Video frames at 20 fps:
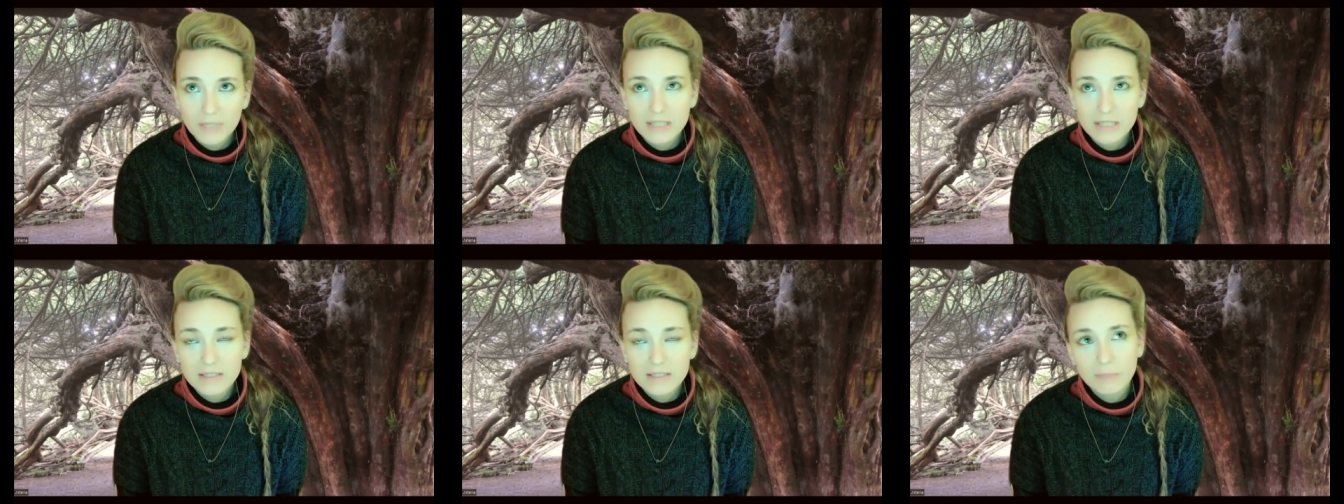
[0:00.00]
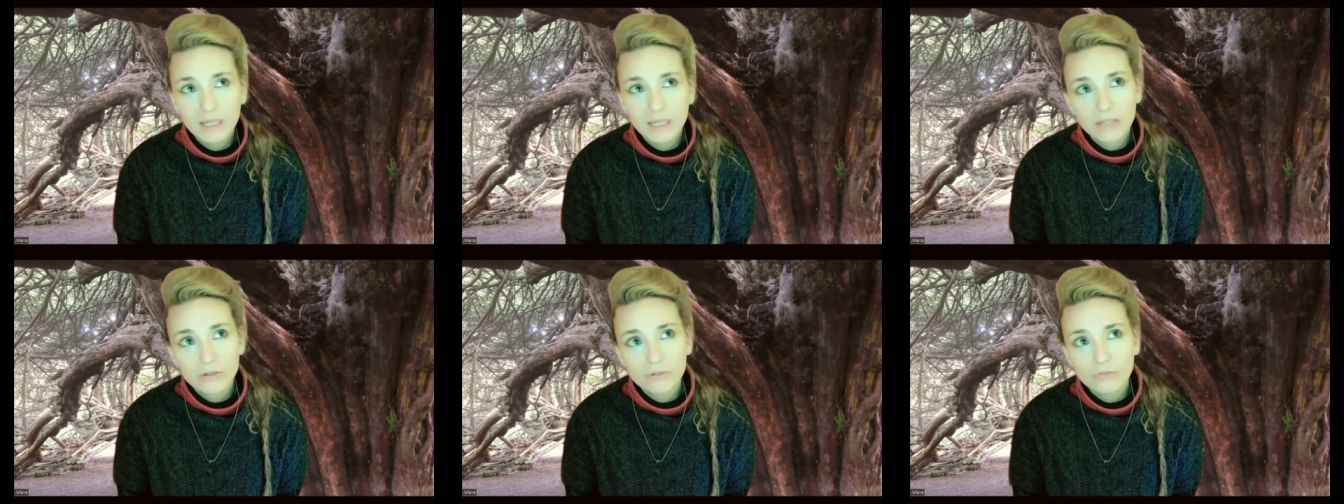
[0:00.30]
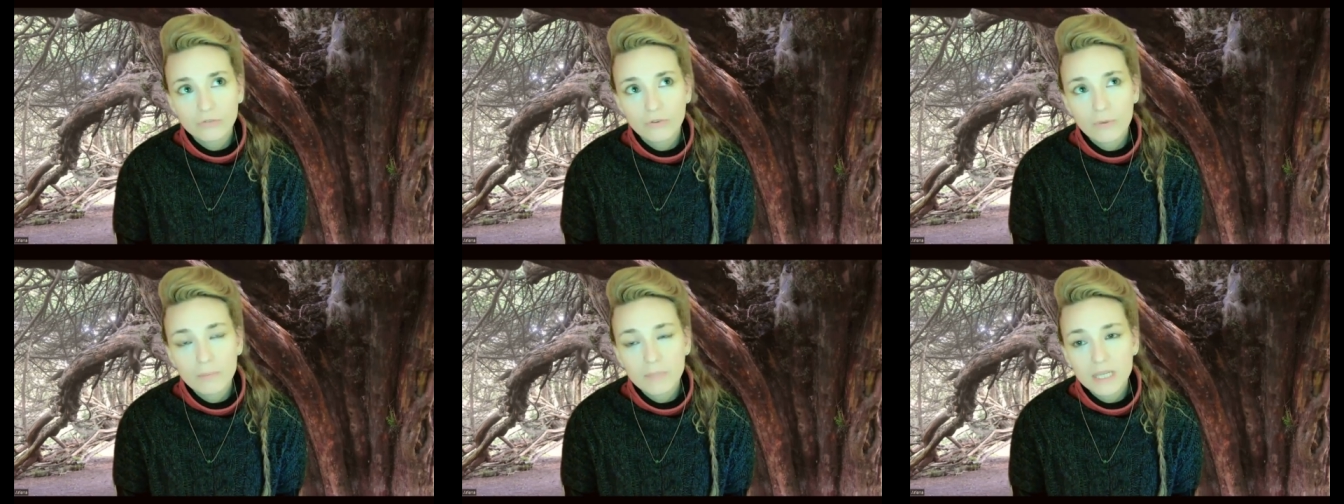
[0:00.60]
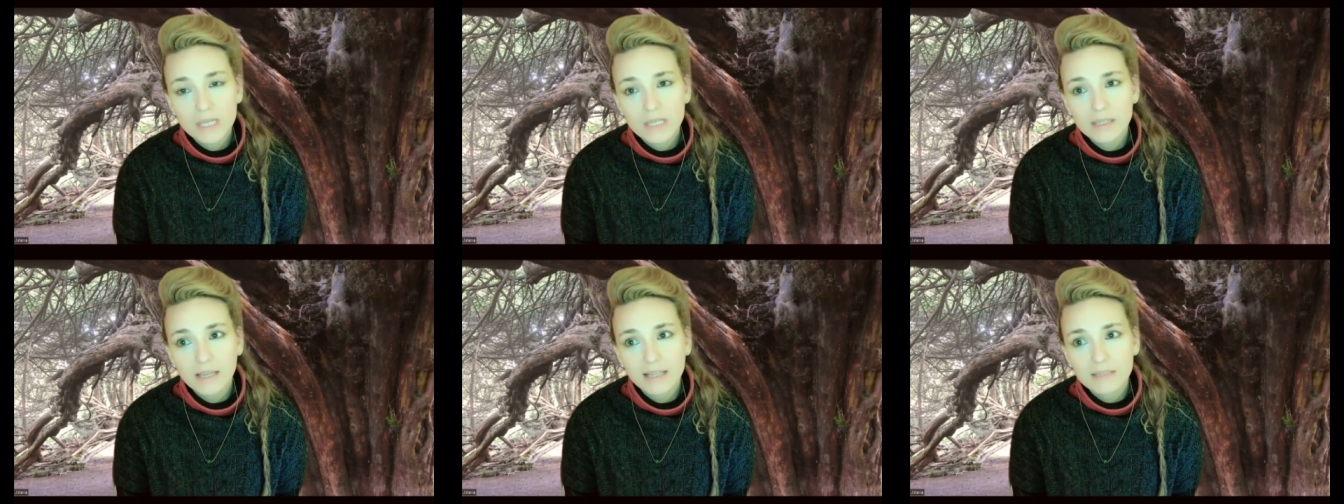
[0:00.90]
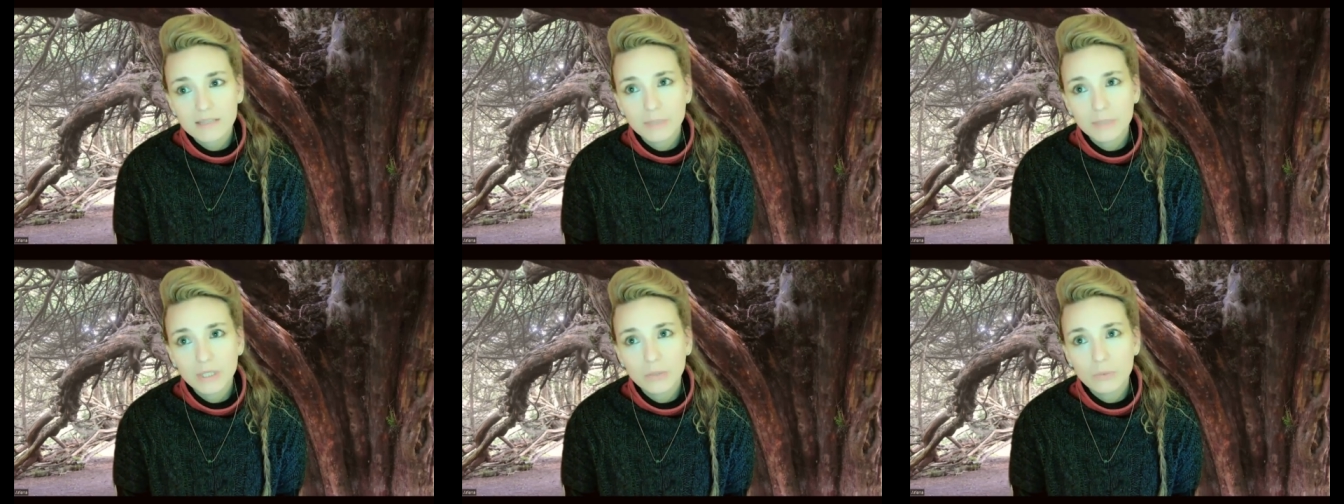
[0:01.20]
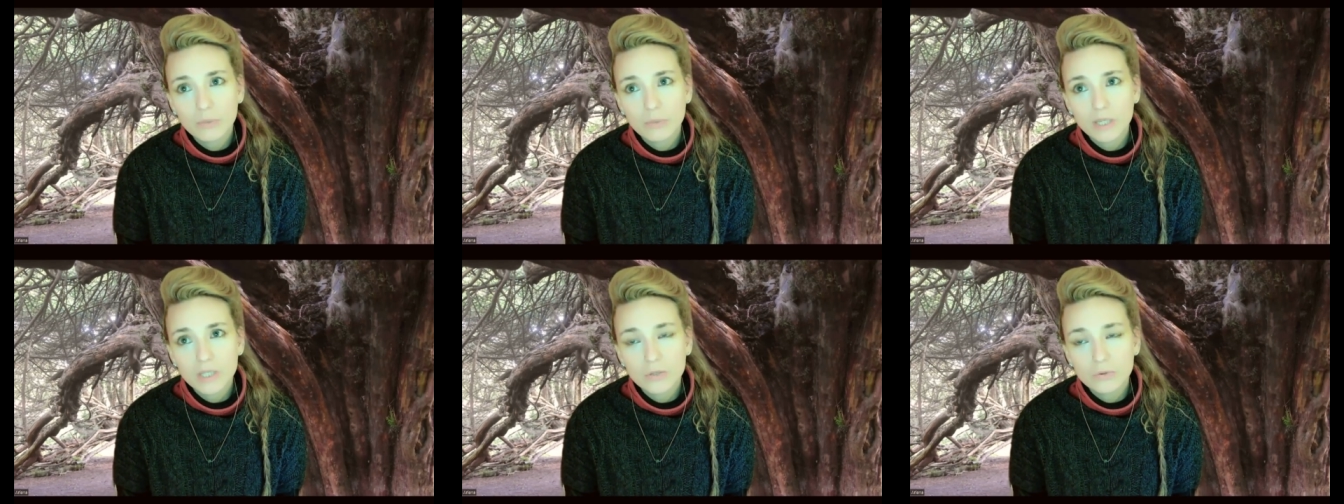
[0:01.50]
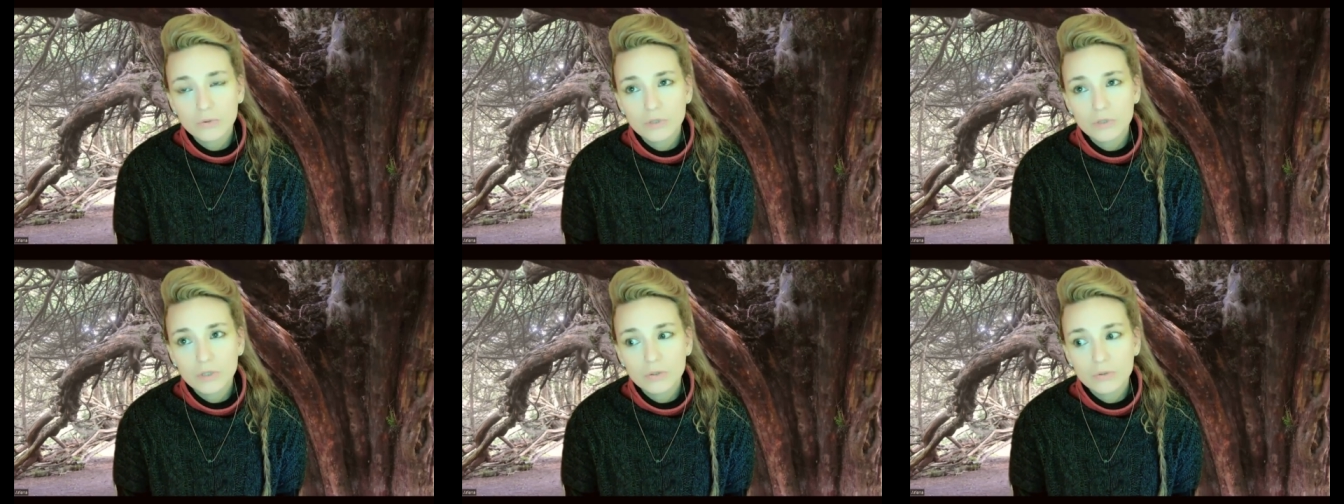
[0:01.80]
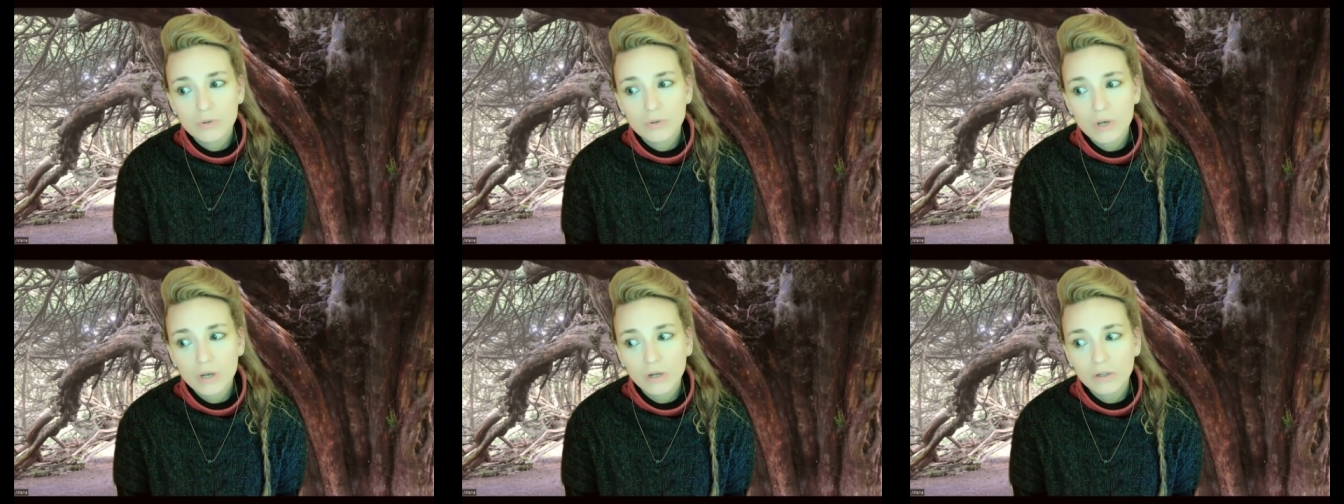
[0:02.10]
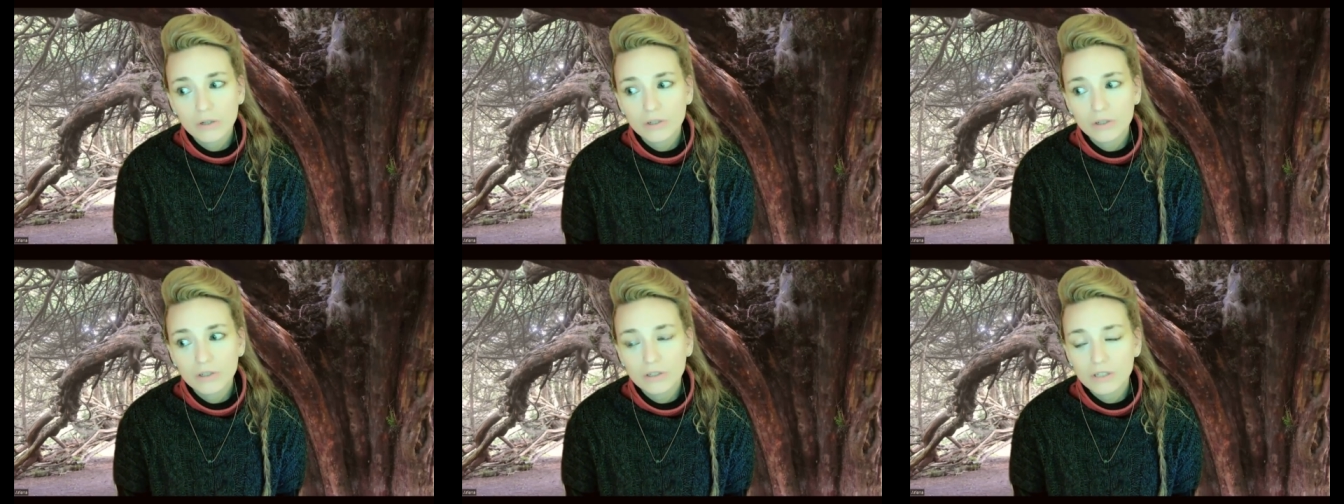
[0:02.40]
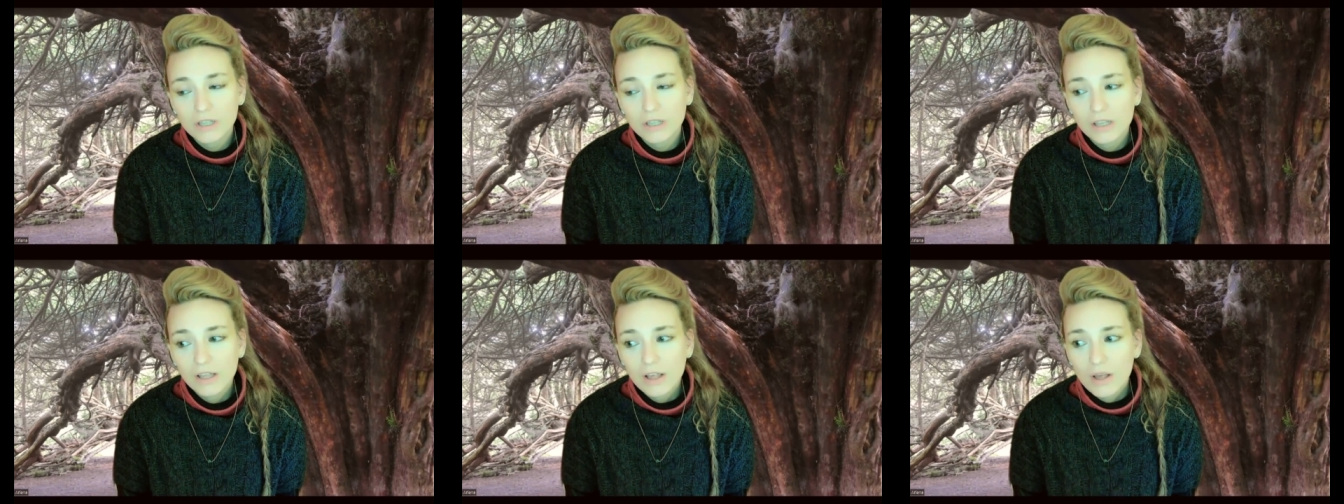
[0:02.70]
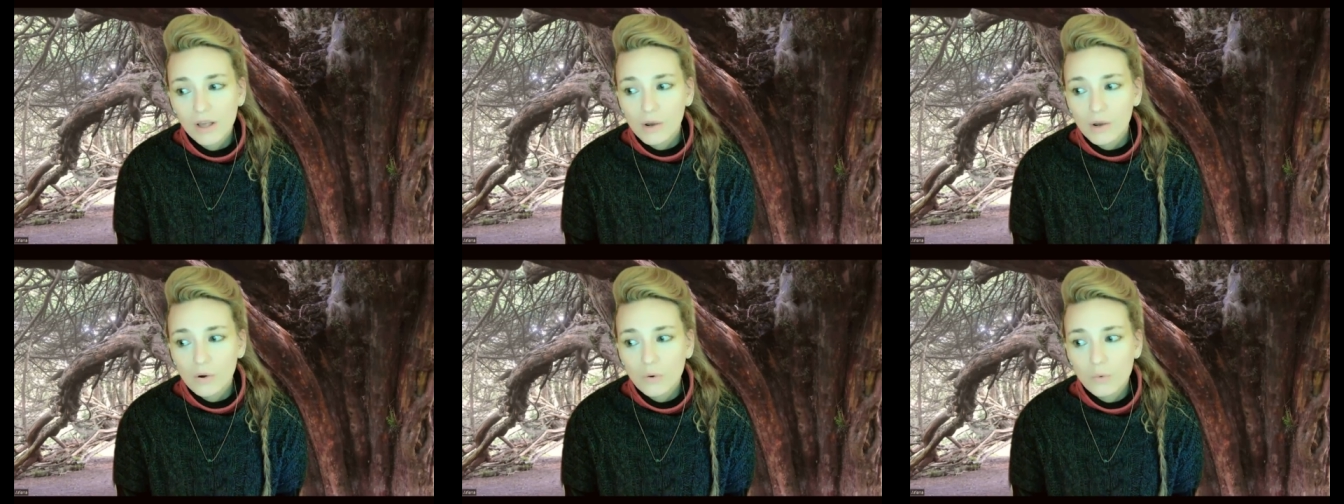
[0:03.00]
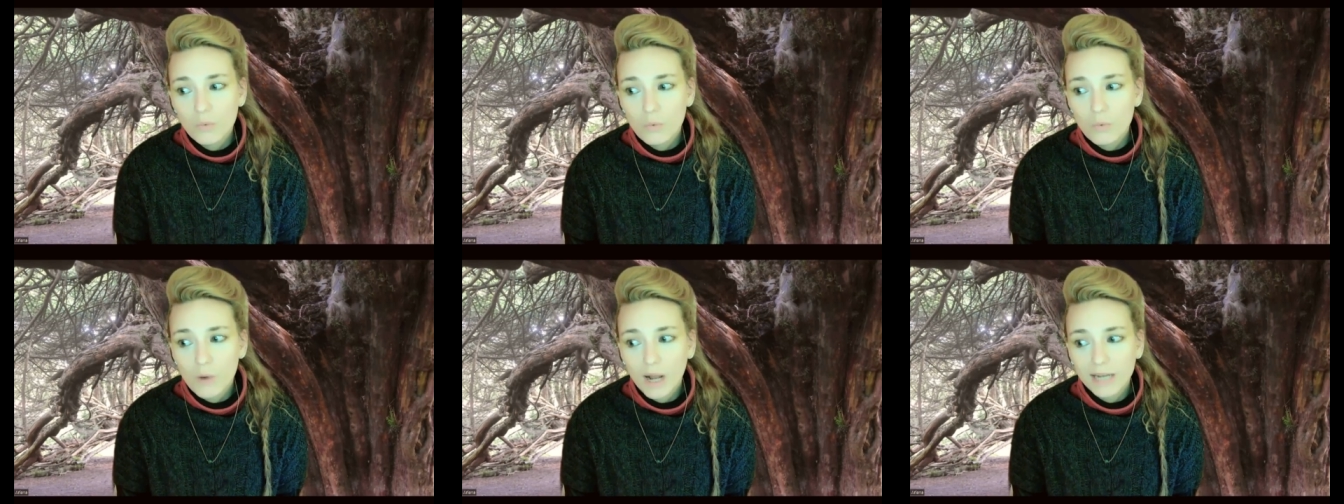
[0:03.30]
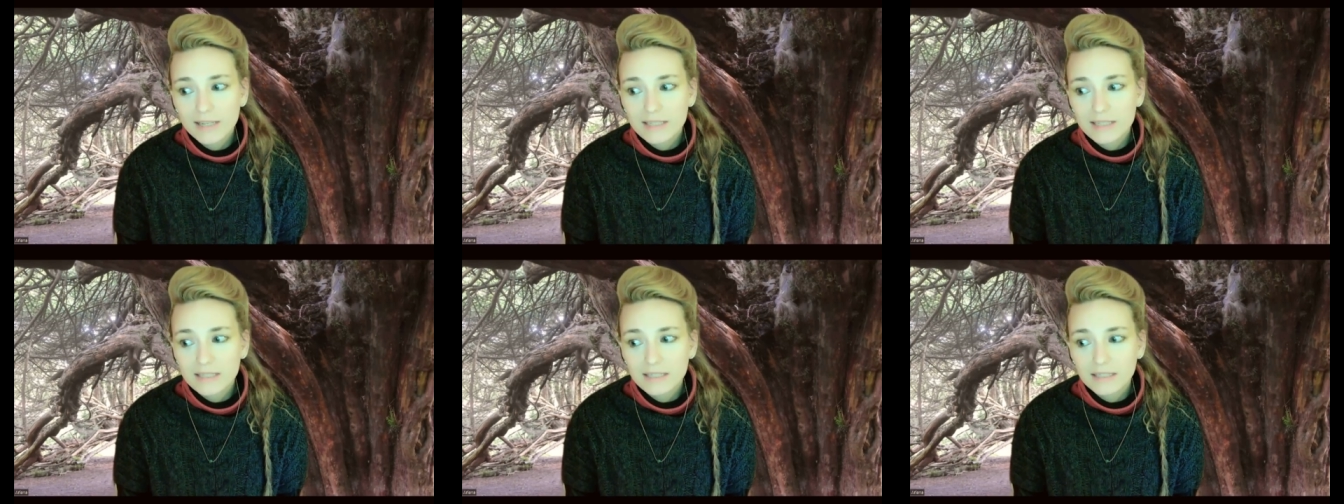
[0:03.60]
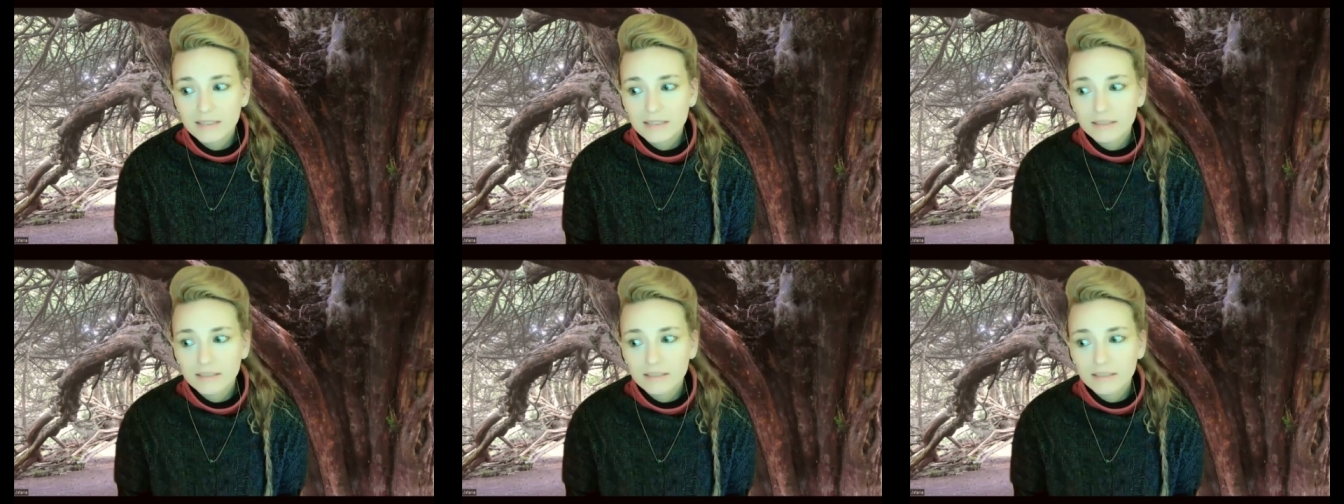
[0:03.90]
this method for me has been a way to learn what